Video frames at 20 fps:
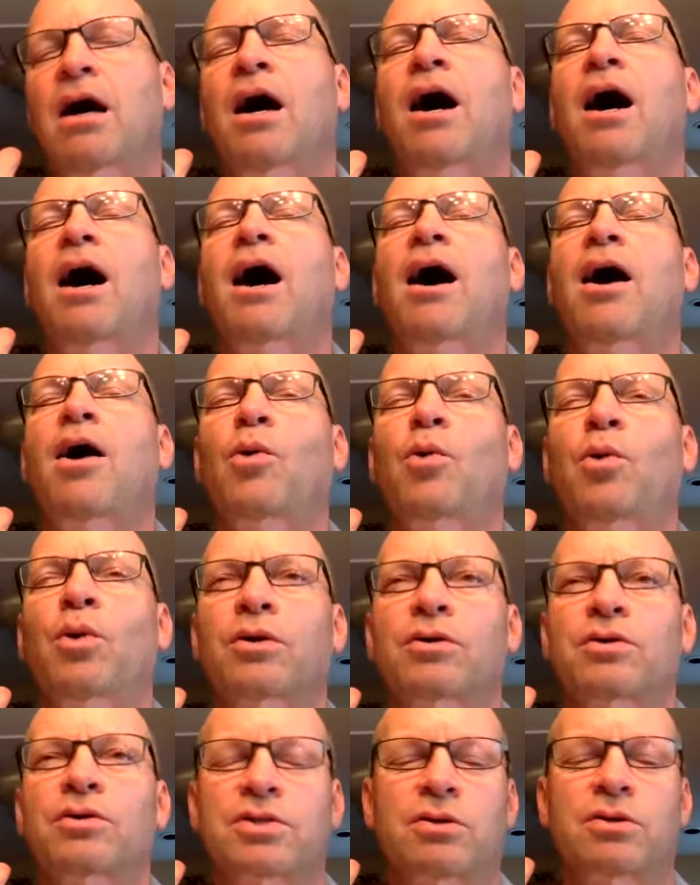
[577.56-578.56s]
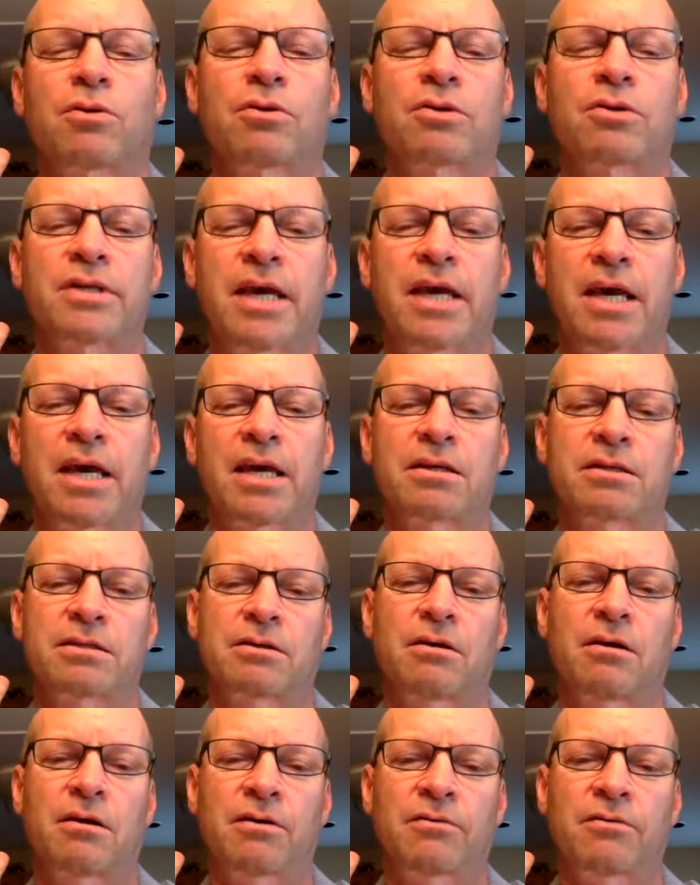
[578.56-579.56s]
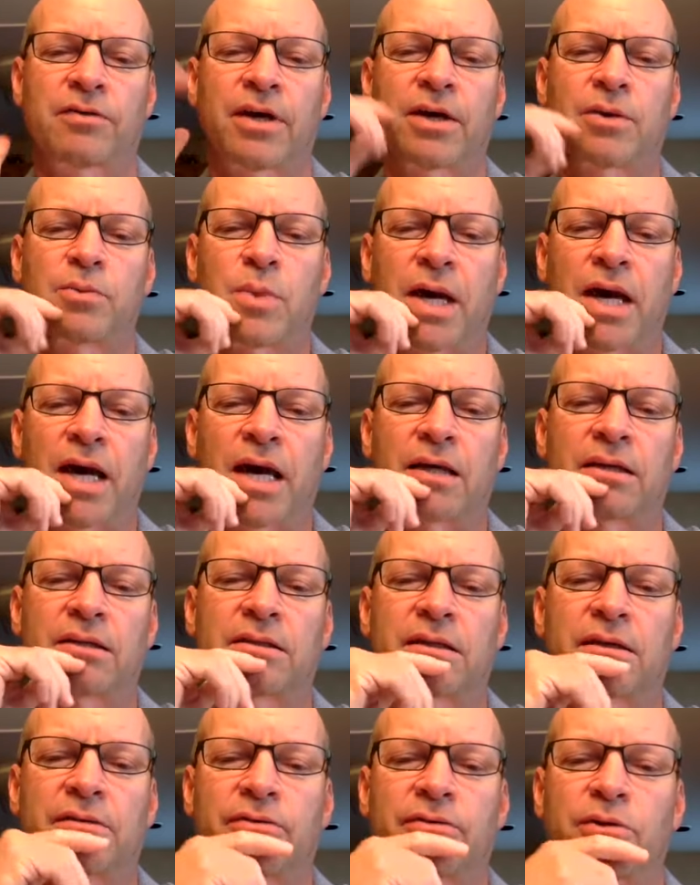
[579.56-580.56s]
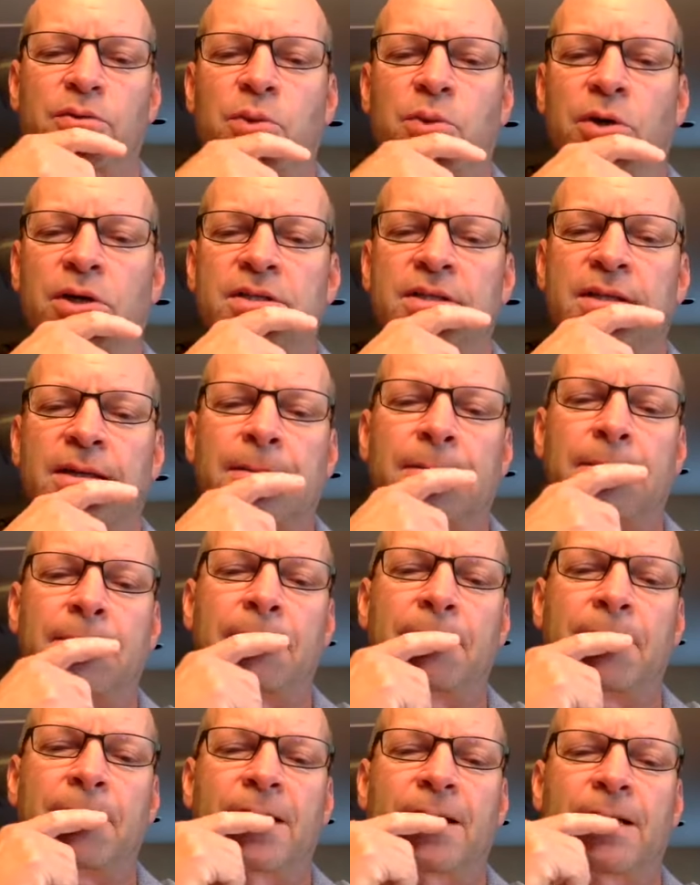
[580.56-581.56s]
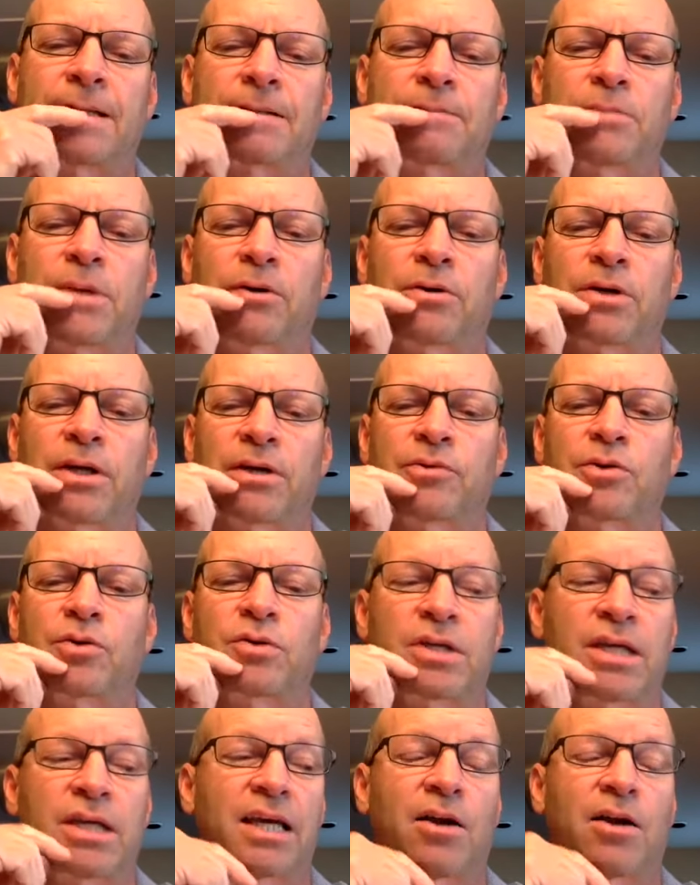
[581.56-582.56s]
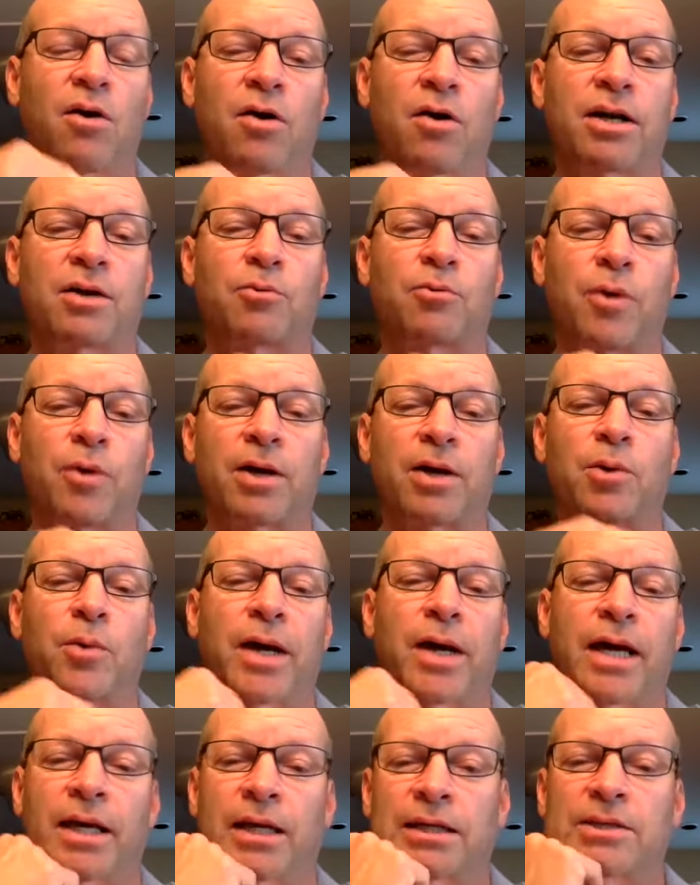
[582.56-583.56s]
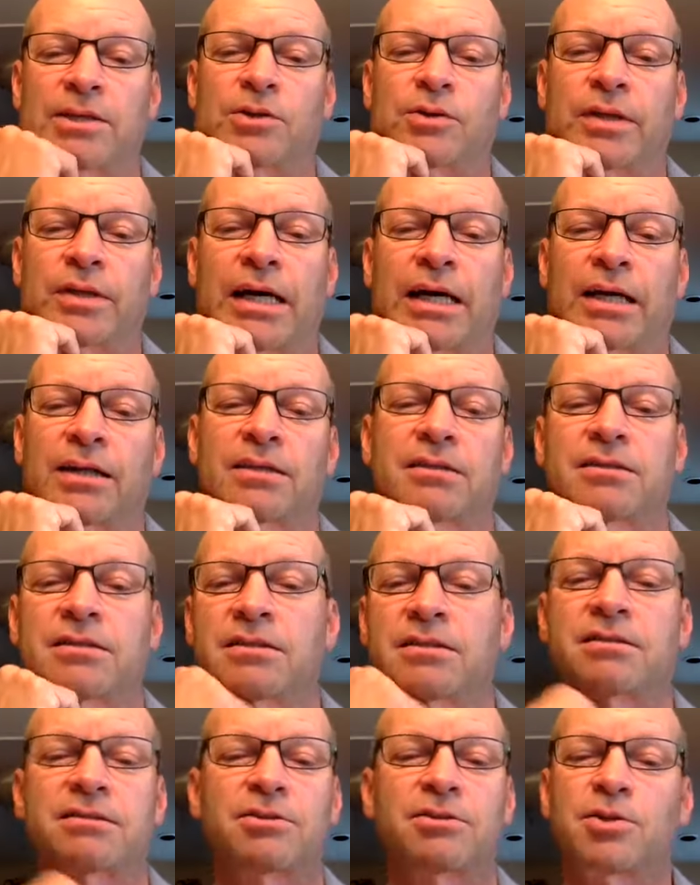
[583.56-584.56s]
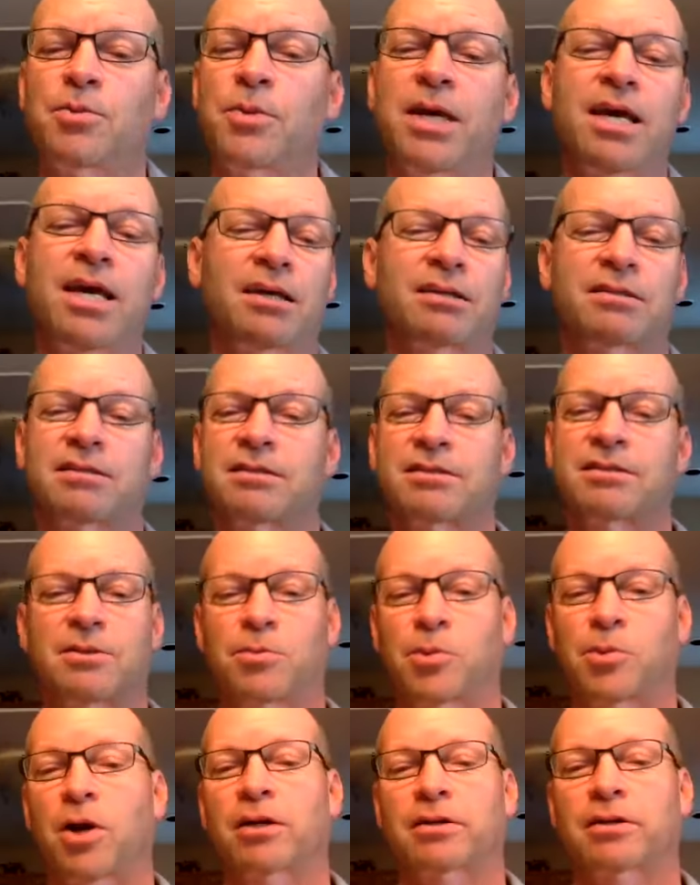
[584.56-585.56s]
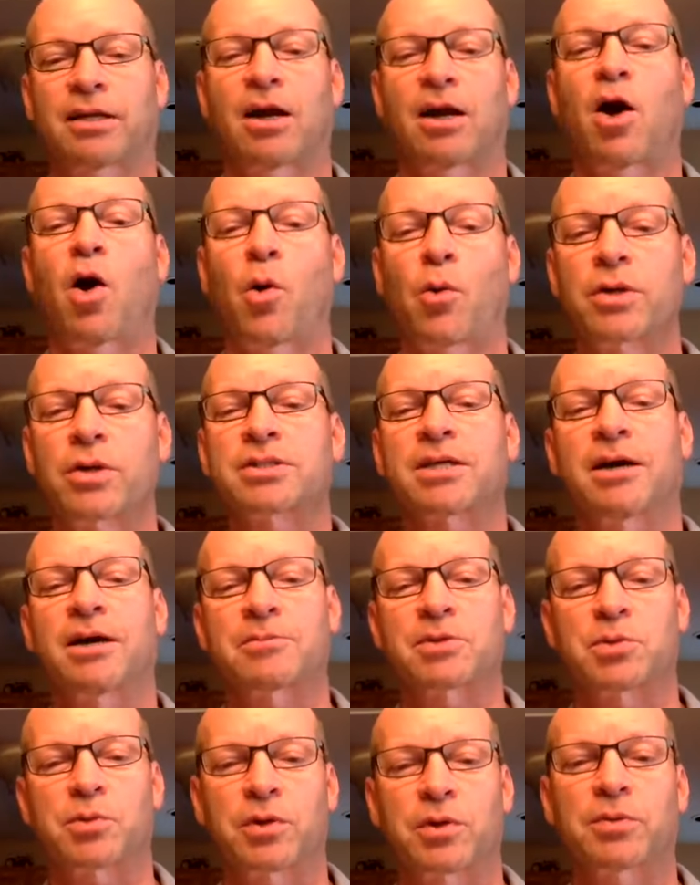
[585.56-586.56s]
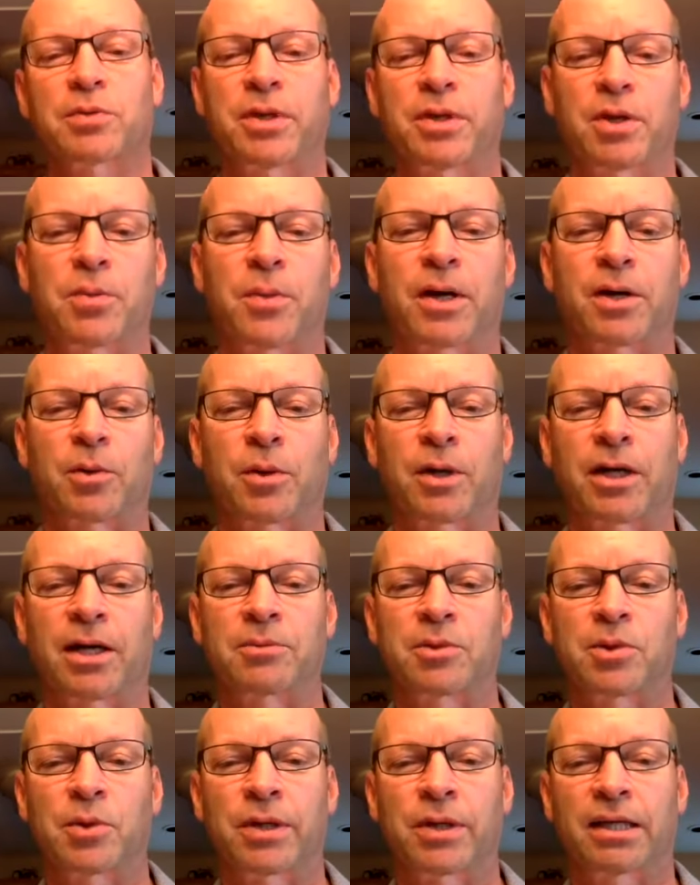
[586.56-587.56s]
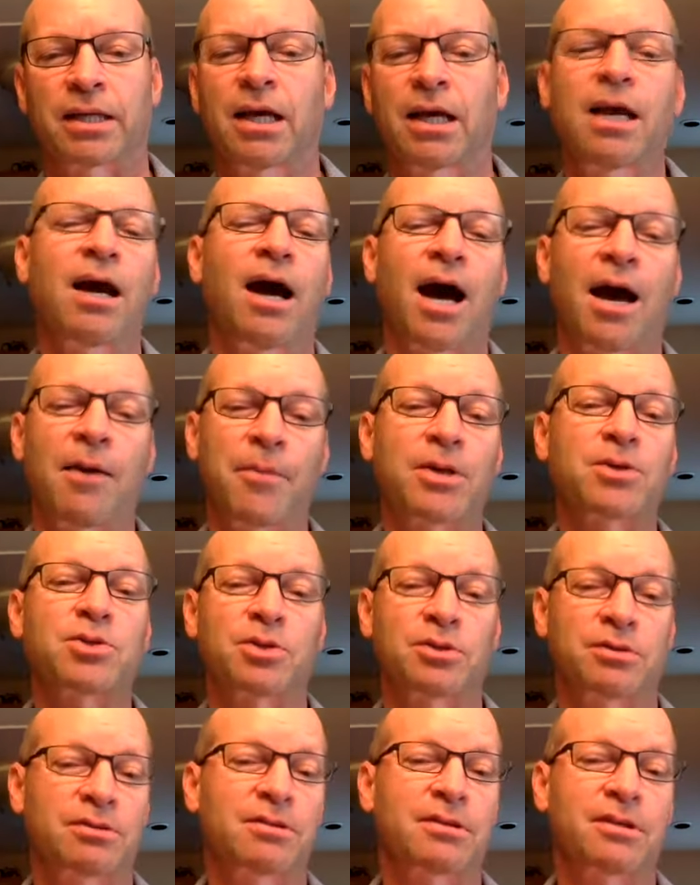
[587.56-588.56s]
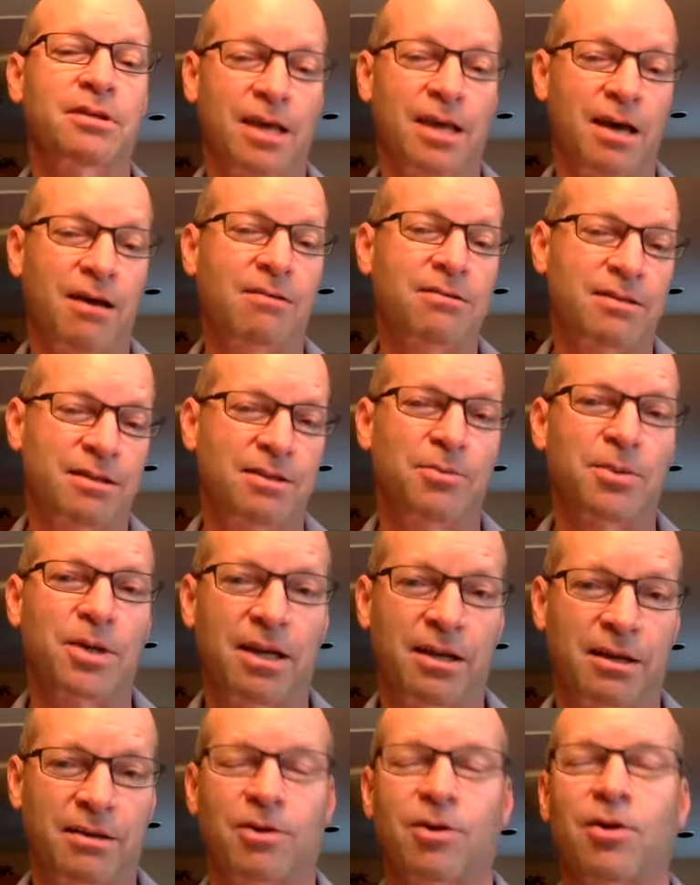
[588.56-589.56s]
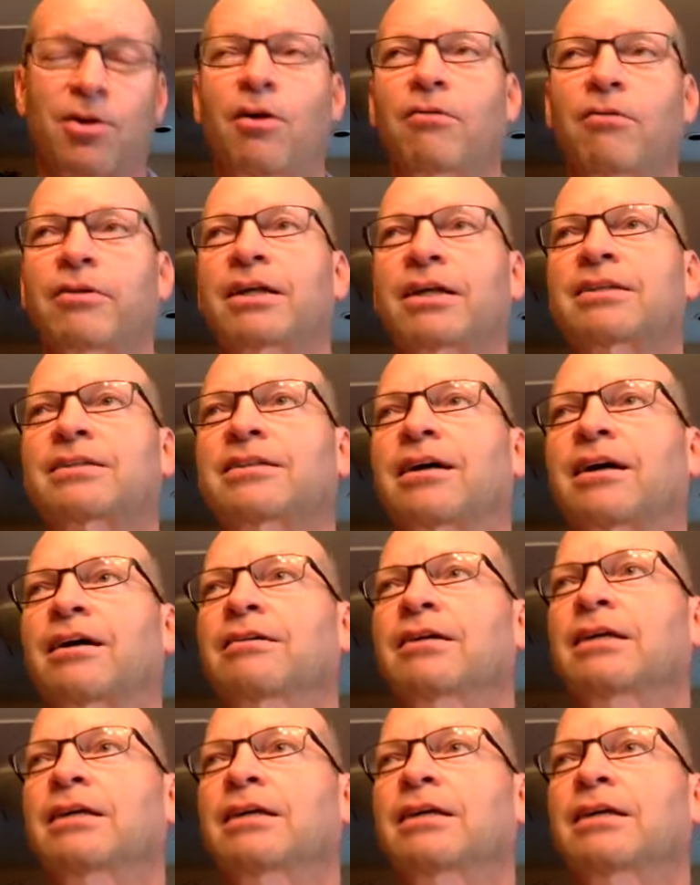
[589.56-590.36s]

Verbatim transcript: hours or days off a bad uh, food poisoning about uh, if you get on it right away and do that. It's just to me, it's just the product that always comes with me no matter what I'm doing. And I mentioned to the gals at the beginning of the call that uh,